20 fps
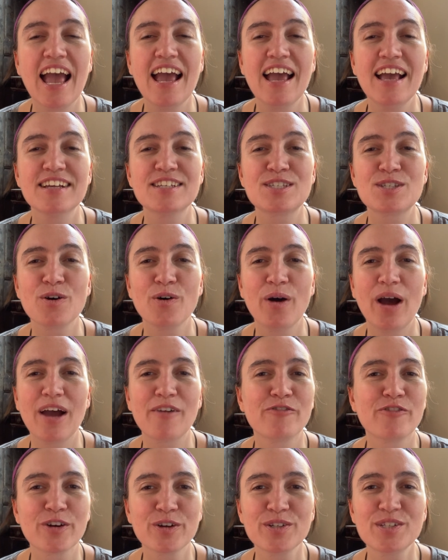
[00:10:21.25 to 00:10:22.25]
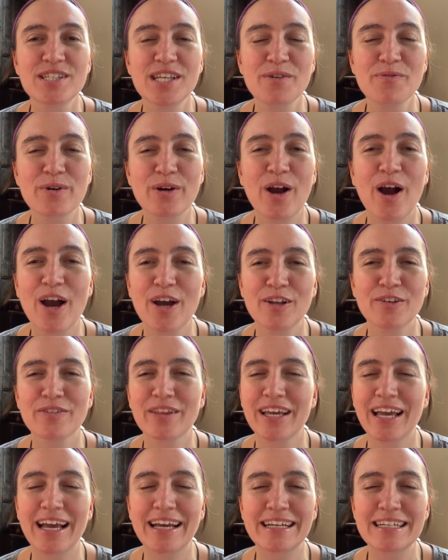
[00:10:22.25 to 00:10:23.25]
So at first they were kind of
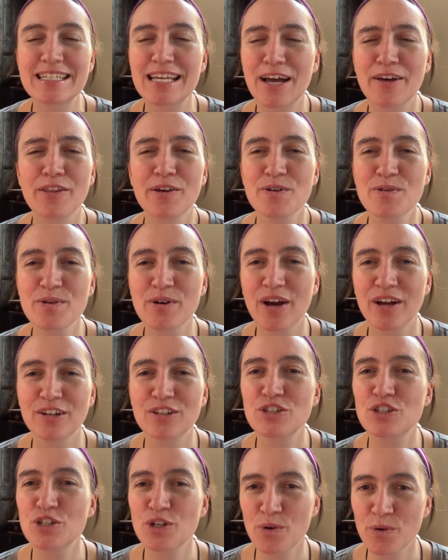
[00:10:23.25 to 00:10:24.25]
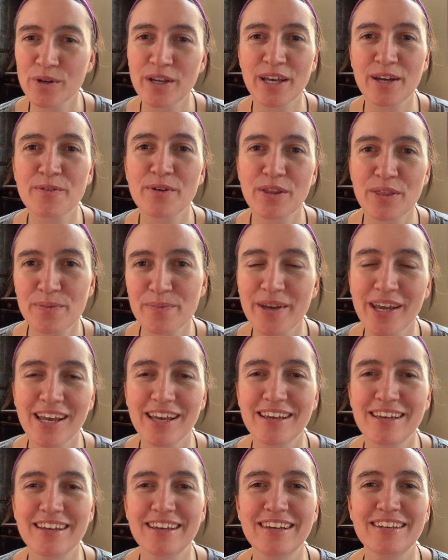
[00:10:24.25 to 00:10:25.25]
like, I could tell they were kind of joking with
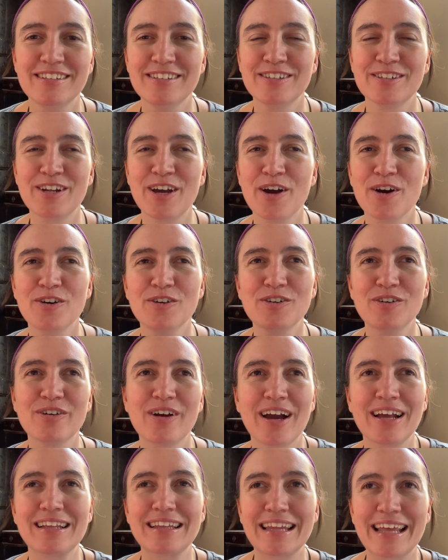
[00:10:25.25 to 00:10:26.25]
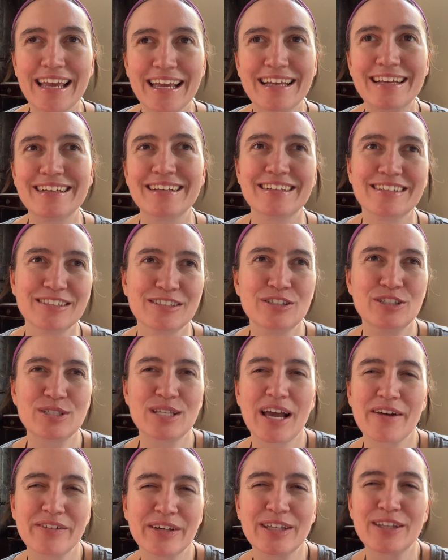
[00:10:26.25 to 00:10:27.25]
me, you know, kind of like just
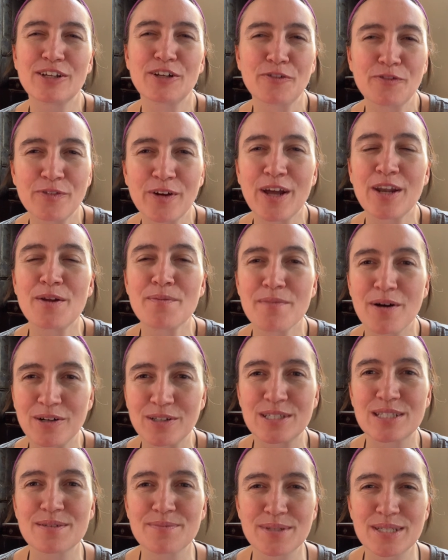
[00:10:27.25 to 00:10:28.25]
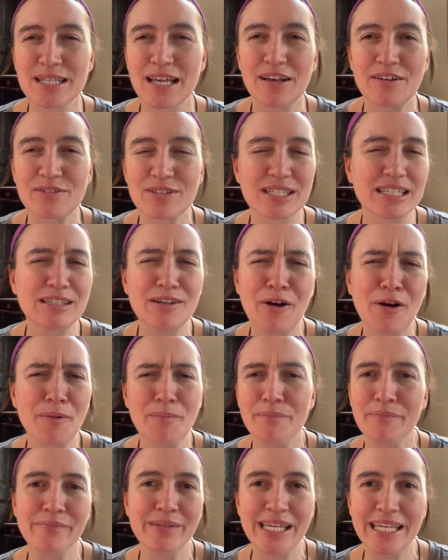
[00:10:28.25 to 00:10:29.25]
having a little fun amongst themselves, like not
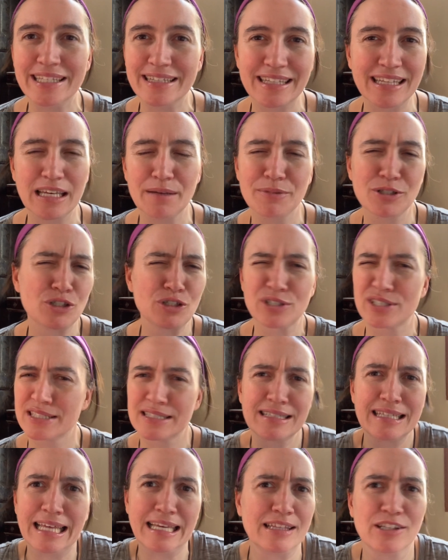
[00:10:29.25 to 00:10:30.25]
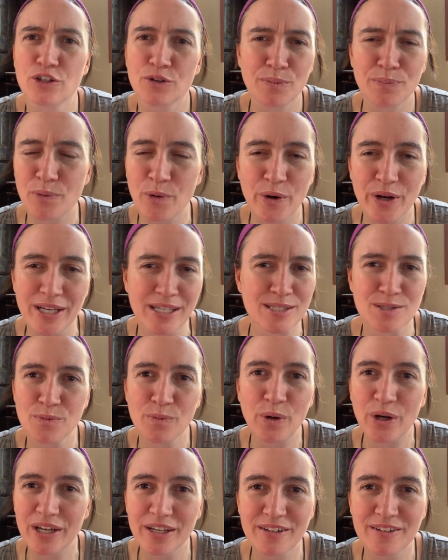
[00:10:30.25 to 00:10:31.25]
meanly, but just like little boys
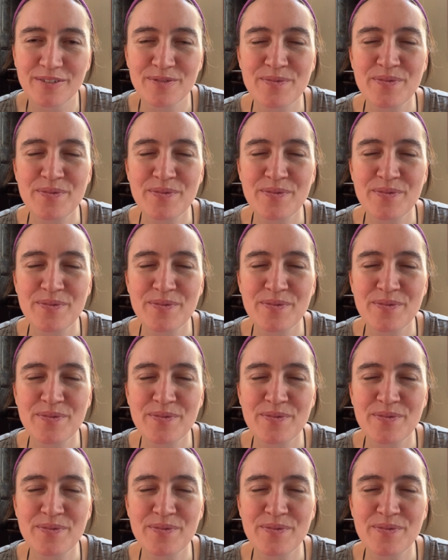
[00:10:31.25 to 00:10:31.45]
would.